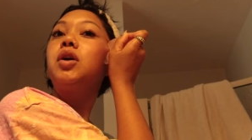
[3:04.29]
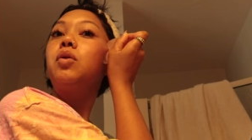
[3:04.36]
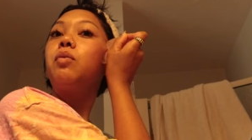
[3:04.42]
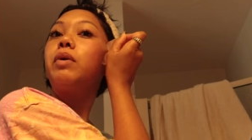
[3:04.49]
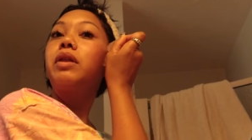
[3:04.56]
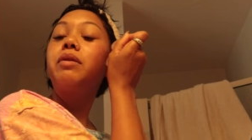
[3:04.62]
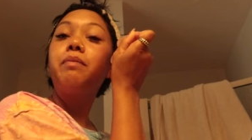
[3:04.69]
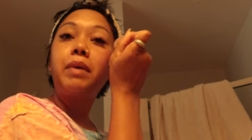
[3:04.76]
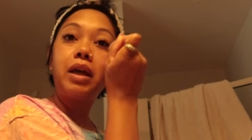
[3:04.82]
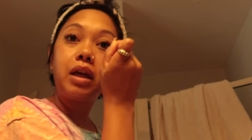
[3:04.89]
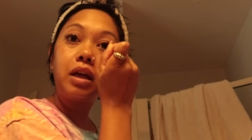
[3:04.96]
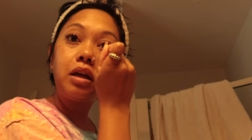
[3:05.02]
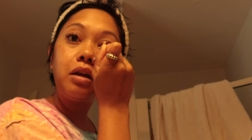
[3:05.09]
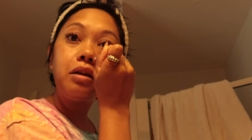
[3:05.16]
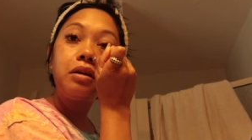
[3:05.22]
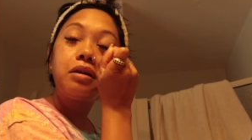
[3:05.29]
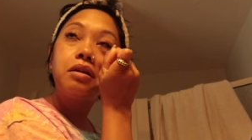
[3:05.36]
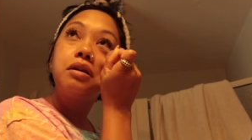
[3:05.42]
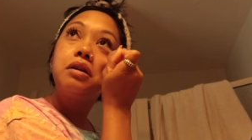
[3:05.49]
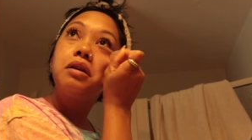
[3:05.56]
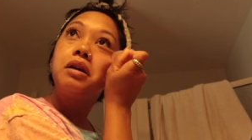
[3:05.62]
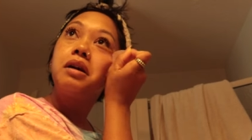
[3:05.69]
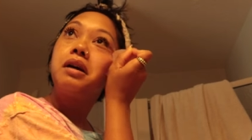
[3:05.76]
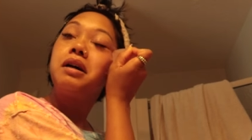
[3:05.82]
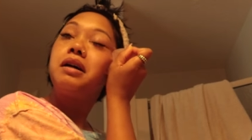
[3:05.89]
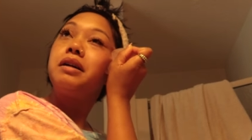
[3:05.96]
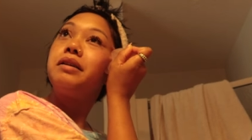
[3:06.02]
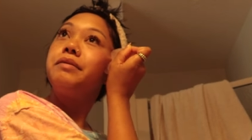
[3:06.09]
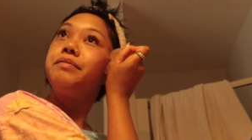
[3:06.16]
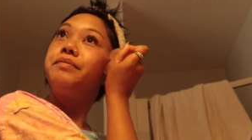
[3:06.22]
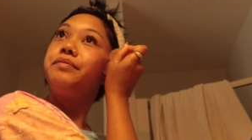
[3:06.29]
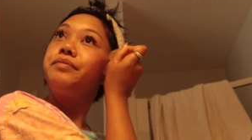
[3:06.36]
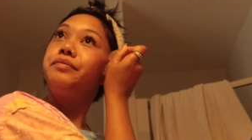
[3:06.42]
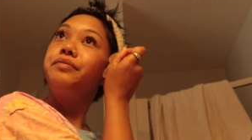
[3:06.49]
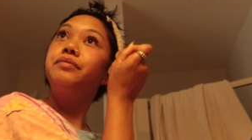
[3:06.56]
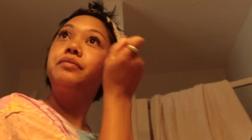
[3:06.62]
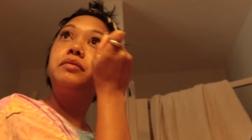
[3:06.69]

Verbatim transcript: with me um,